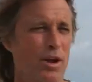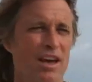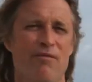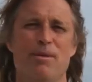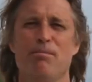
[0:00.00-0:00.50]
We
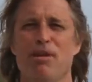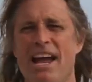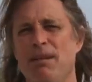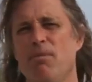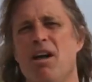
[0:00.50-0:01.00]
have been
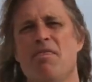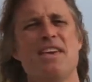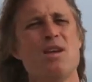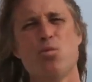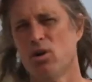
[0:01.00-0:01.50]
plagued by
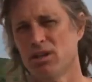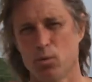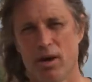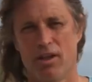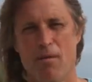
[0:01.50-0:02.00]
the
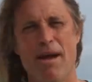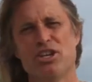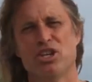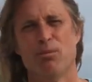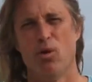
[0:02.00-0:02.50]
worst weather
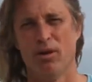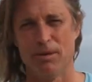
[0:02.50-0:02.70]
imaginable.